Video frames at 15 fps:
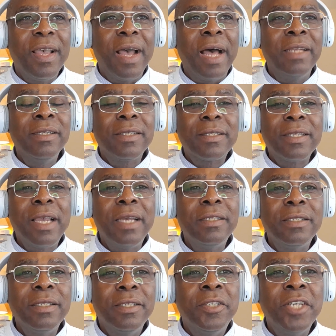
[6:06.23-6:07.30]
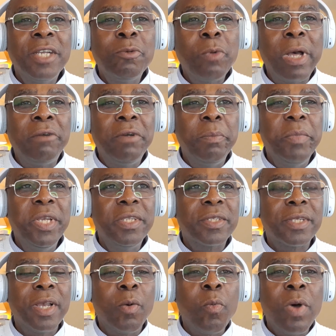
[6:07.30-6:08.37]
And he said January means
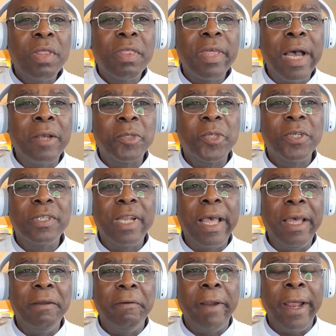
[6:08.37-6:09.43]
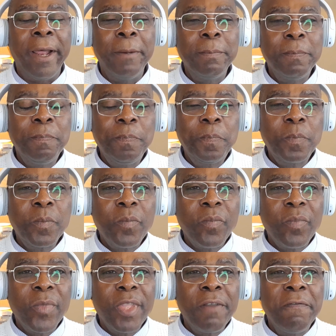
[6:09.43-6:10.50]
1,000 naira.
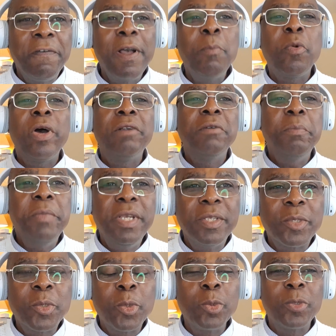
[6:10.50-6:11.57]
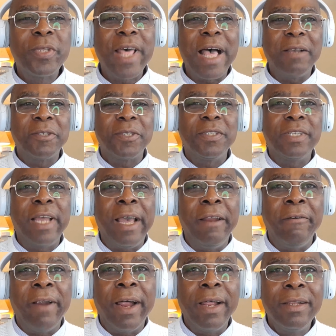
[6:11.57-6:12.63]
February means 2,000
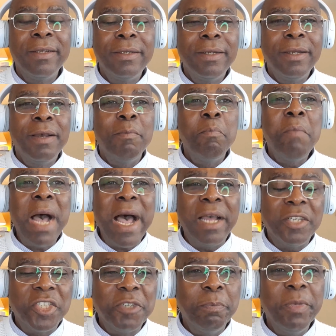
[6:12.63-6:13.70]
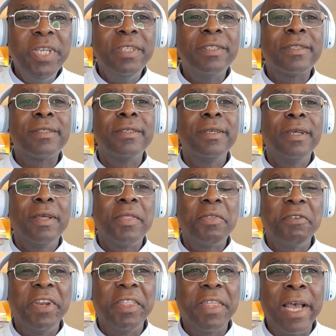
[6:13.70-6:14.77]
naira. March means
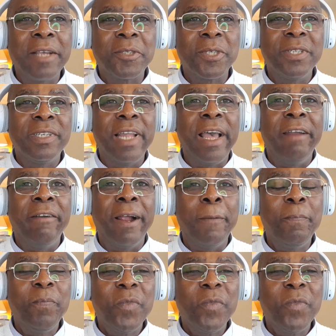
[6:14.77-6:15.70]
3,000 naira.